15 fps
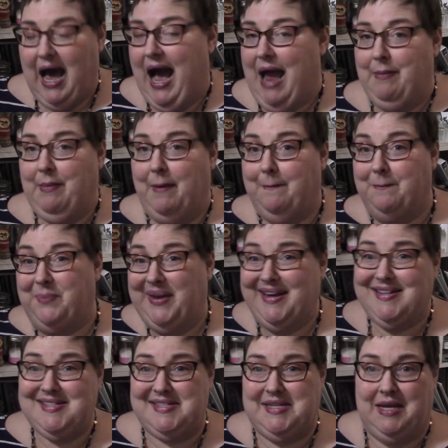I'm a
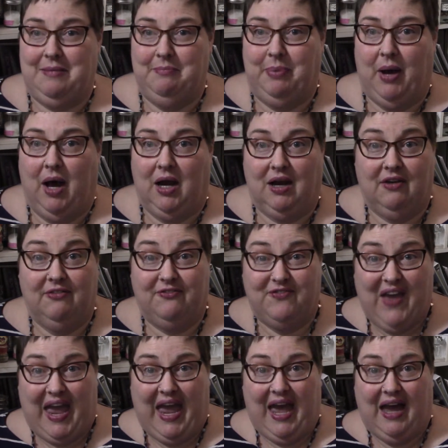big steampunk
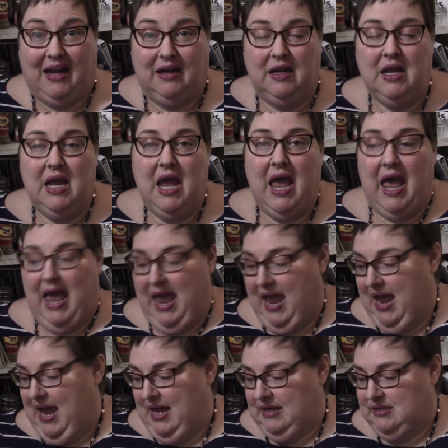fan
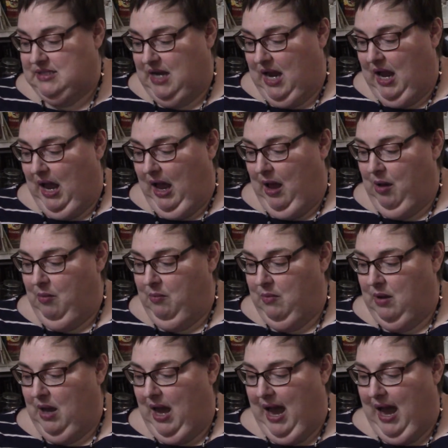and um,